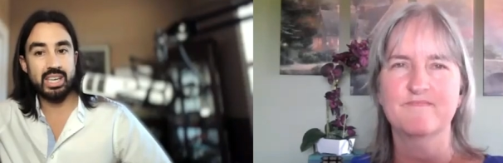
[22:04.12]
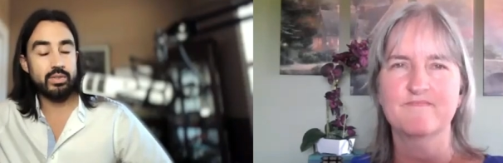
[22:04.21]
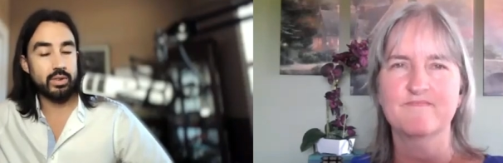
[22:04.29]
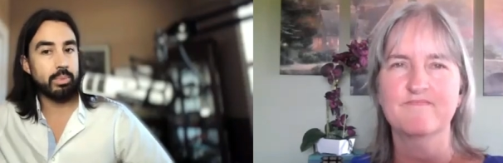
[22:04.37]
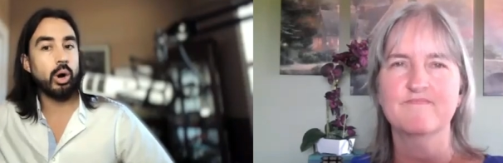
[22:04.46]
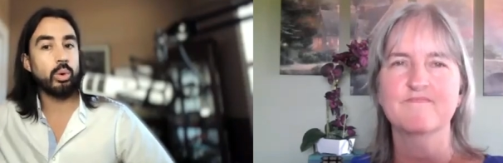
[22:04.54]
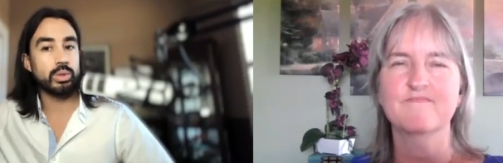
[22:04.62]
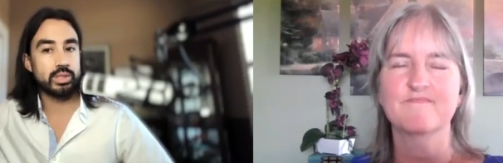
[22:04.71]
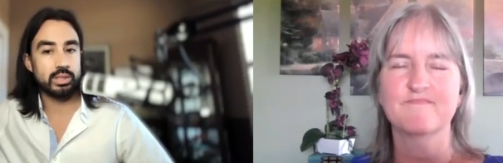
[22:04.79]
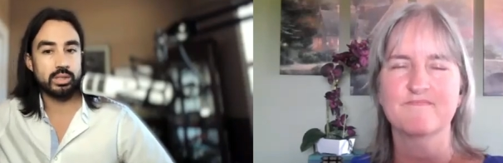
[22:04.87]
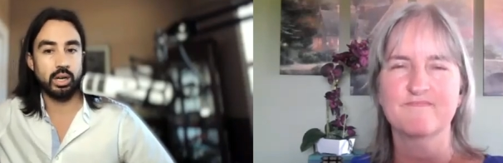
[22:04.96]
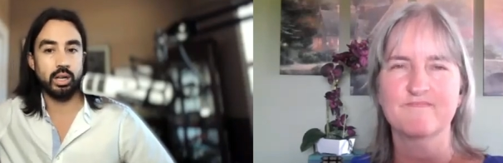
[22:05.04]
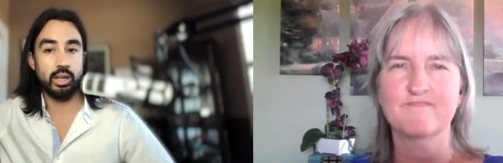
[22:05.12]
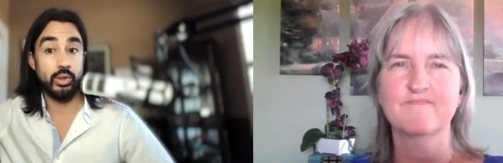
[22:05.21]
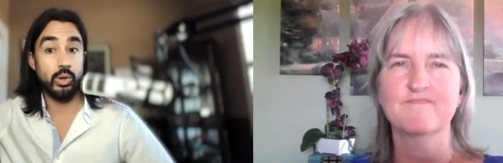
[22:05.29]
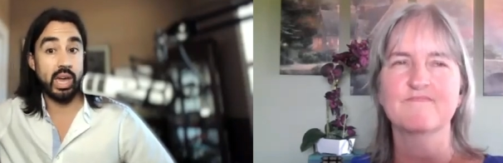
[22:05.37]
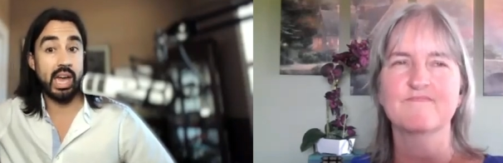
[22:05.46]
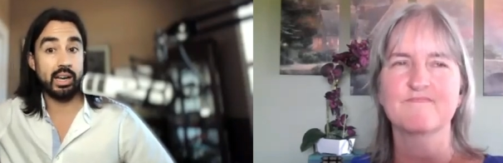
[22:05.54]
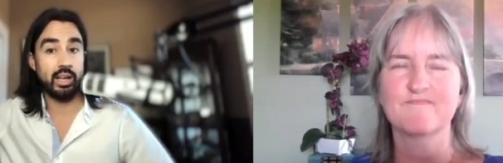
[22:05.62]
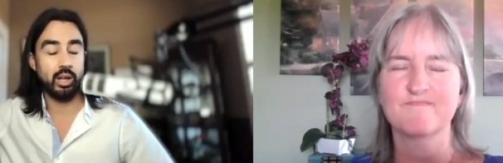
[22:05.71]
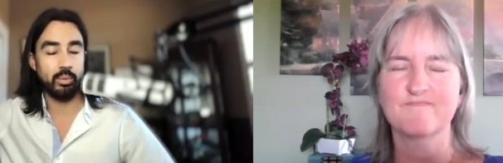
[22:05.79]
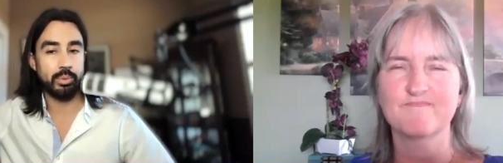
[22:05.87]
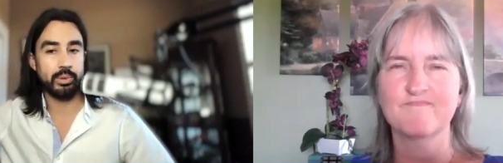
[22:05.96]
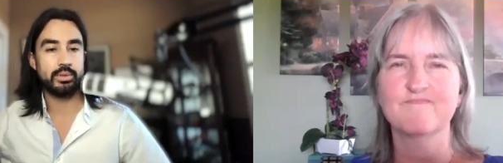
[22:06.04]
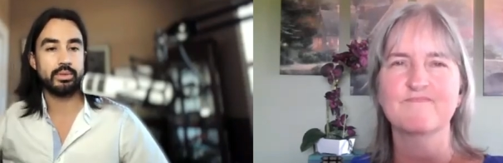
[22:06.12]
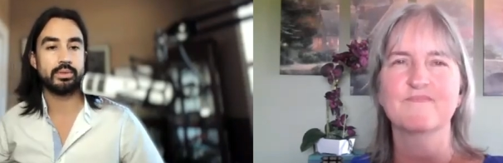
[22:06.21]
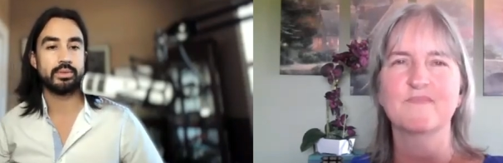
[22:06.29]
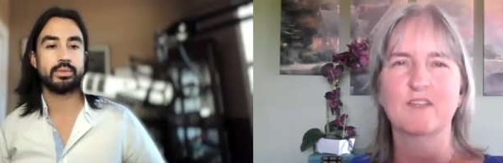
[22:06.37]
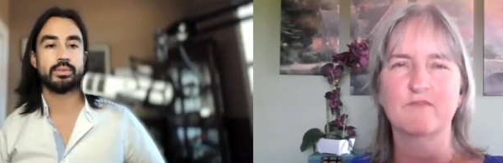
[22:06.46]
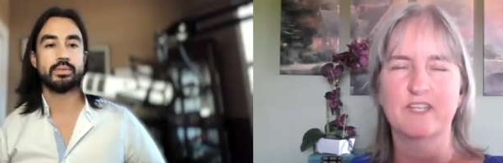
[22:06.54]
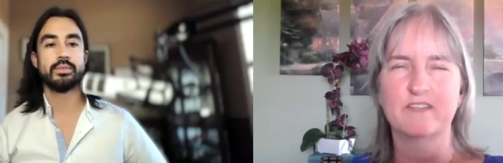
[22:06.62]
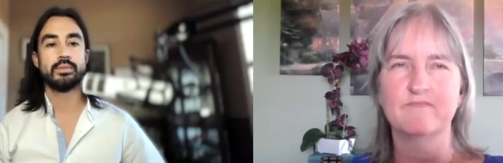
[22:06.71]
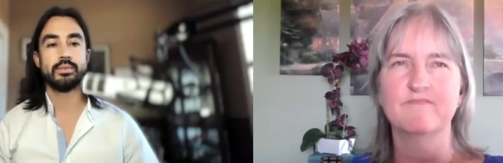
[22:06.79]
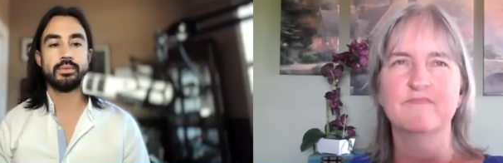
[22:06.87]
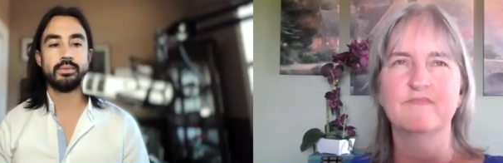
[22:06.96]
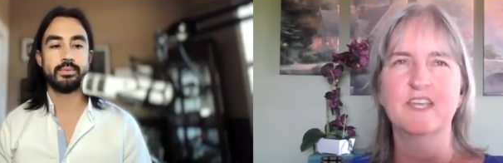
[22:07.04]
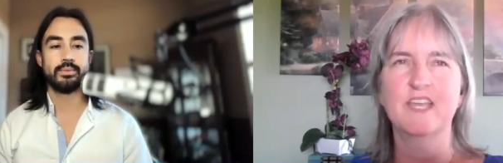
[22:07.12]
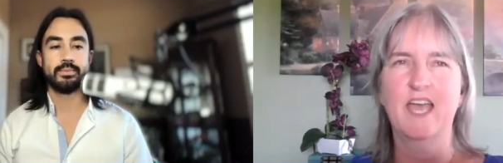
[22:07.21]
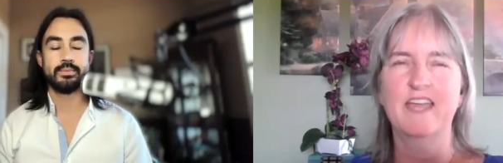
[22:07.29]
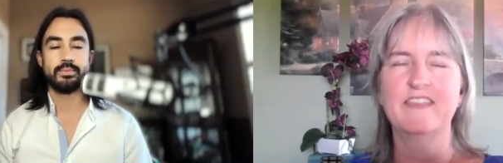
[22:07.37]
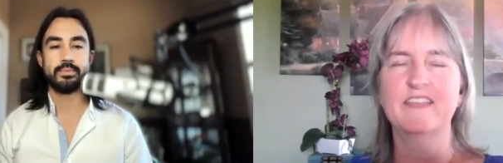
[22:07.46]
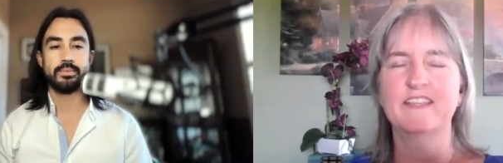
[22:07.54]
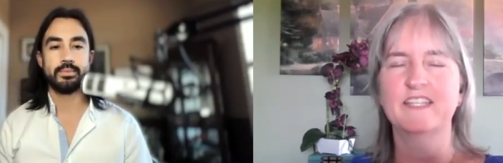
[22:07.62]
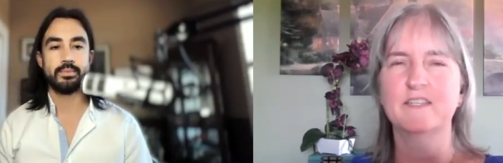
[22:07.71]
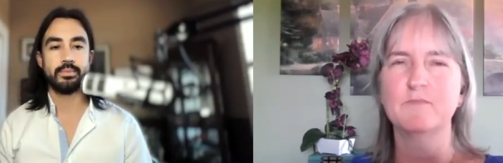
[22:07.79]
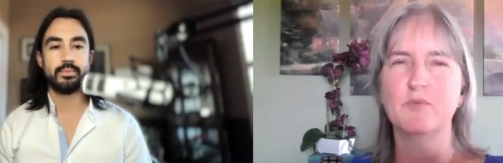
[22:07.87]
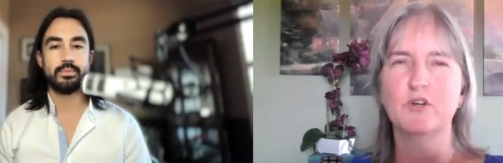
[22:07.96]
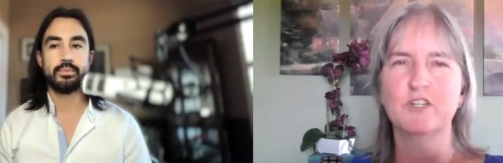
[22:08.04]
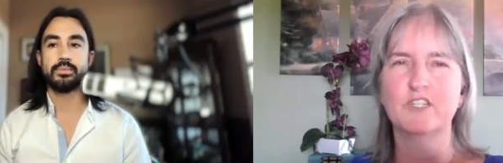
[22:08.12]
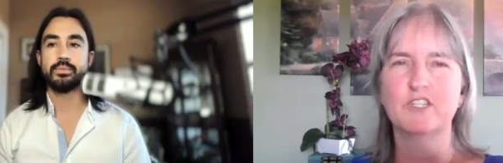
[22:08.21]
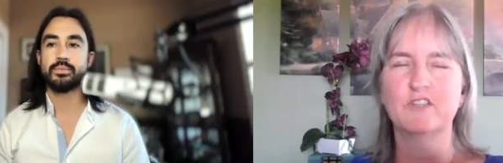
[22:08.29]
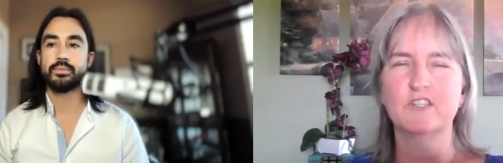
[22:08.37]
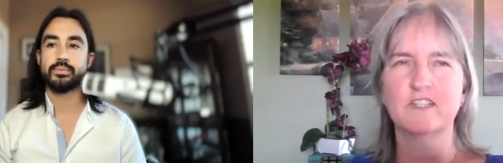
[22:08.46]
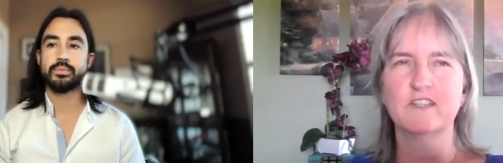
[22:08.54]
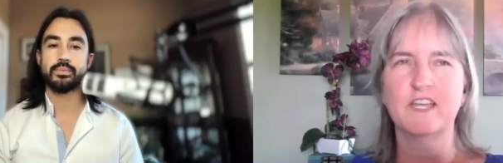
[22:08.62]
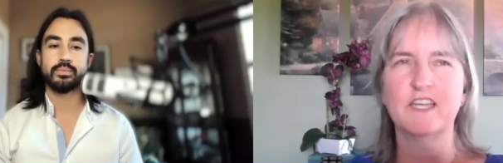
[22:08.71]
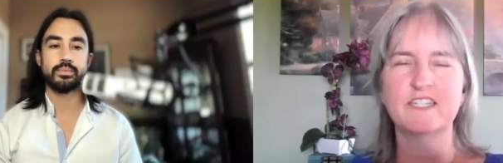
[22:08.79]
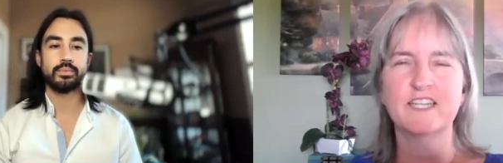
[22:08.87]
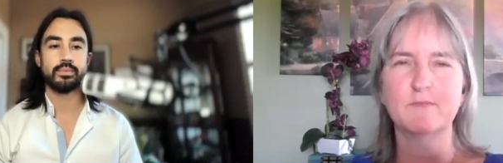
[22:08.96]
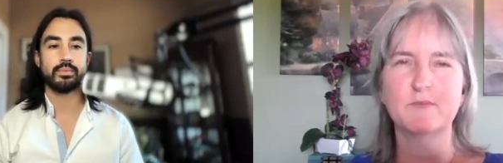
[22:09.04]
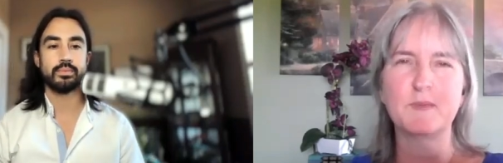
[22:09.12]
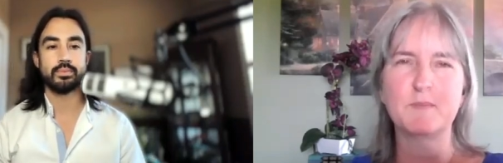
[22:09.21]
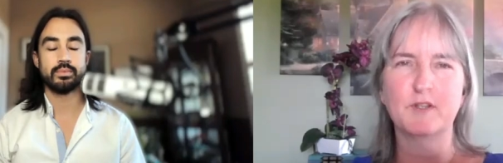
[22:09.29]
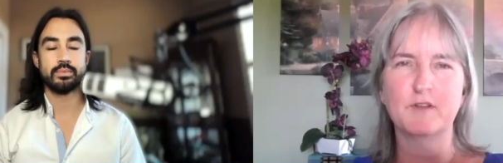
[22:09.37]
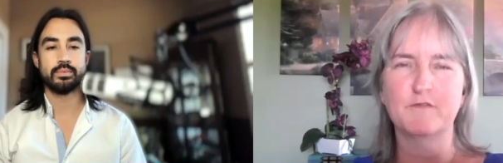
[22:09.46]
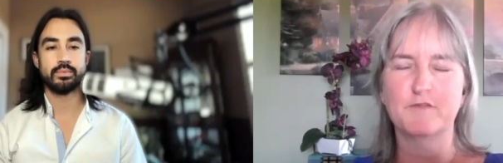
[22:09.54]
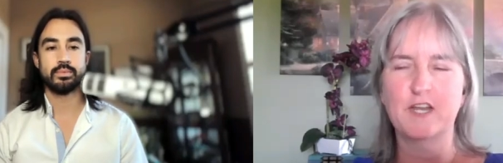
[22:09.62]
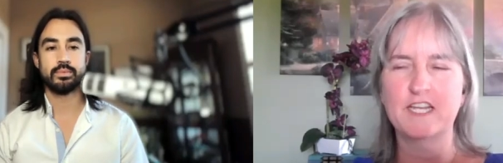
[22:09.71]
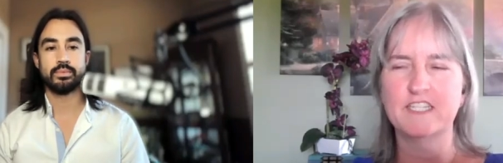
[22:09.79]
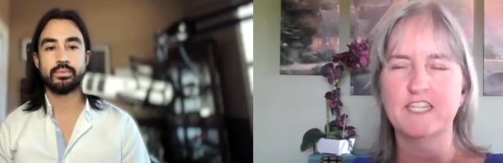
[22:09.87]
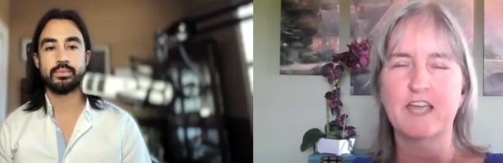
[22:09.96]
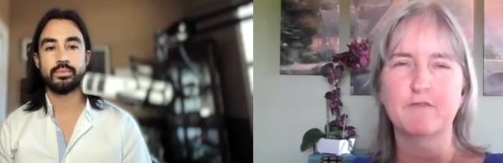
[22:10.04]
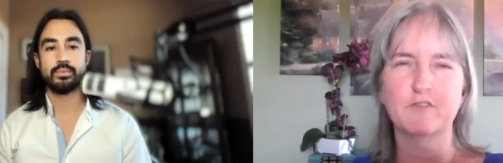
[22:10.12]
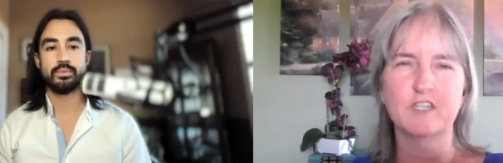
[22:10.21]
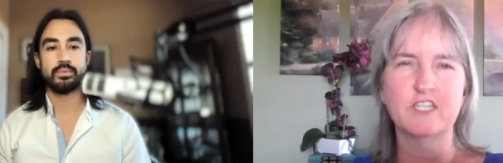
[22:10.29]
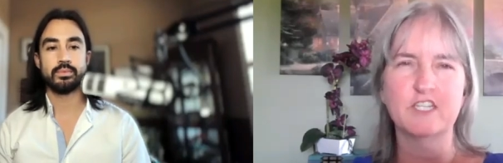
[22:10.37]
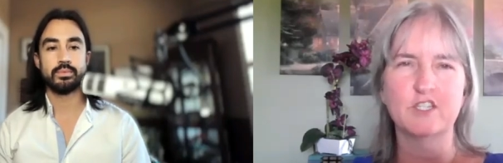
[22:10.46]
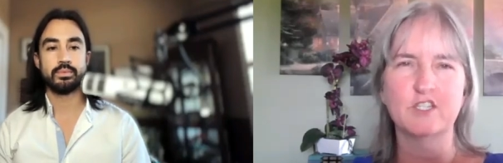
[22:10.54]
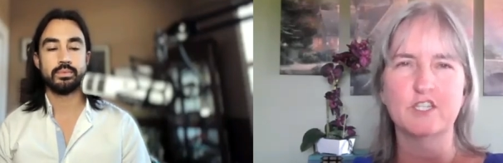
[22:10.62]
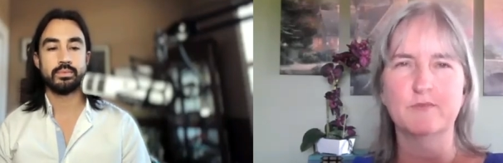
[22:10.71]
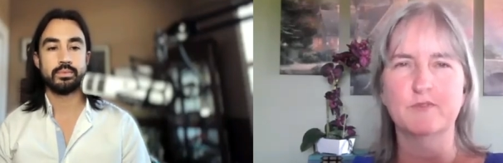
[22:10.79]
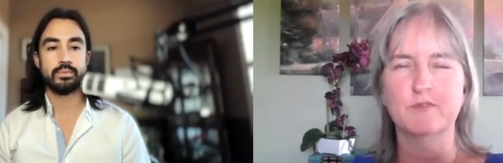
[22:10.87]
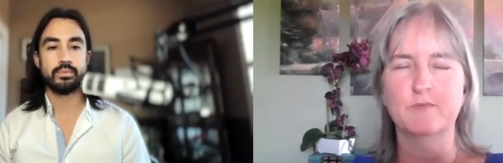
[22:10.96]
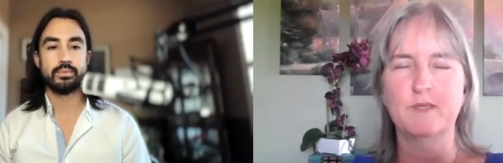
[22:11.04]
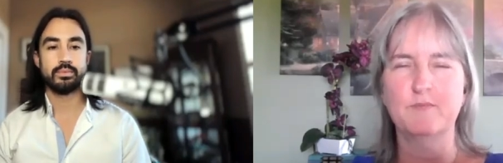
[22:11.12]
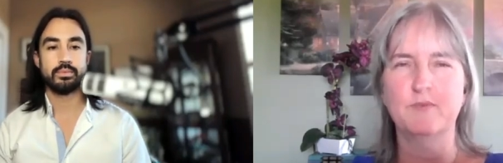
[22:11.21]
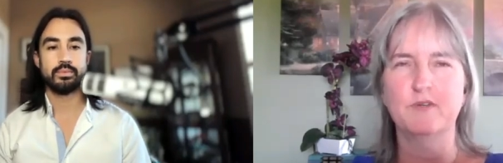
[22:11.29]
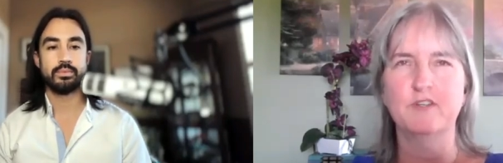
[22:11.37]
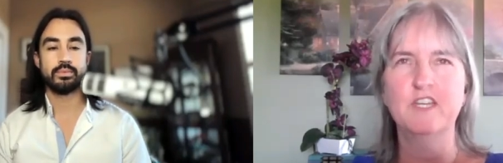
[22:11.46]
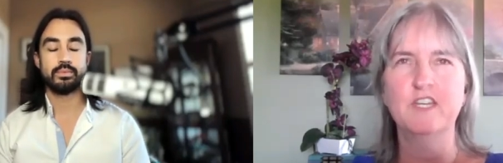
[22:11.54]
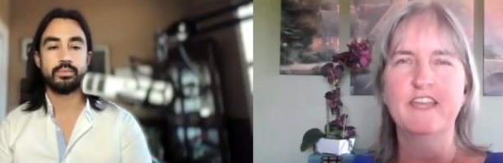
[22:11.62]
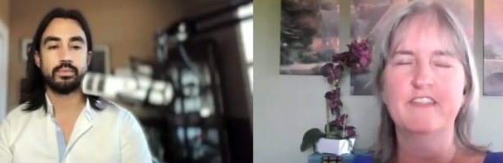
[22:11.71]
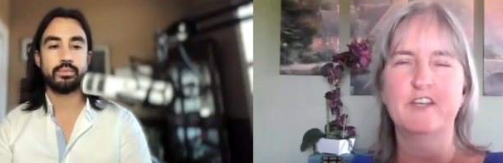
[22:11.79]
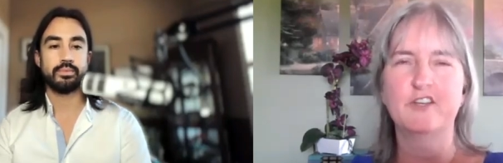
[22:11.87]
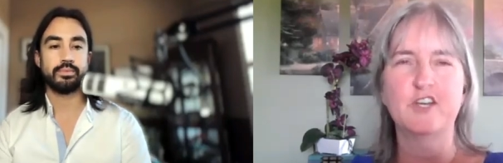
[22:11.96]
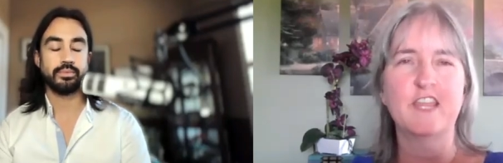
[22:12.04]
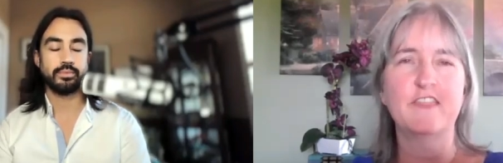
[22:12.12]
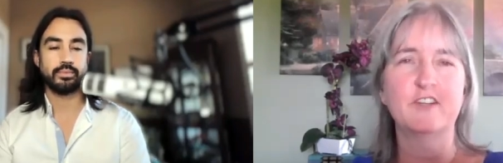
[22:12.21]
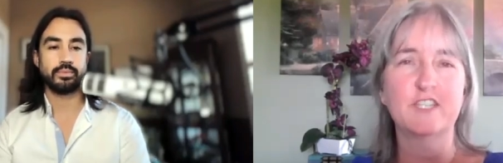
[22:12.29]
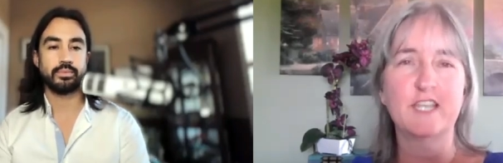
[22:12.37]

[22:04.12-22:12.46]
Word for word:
Speaker 1: even post-call, if you can't help.
Speaker 2: Right. I think that's important too, because a lot of times people are afraid to have relationships with people that are in their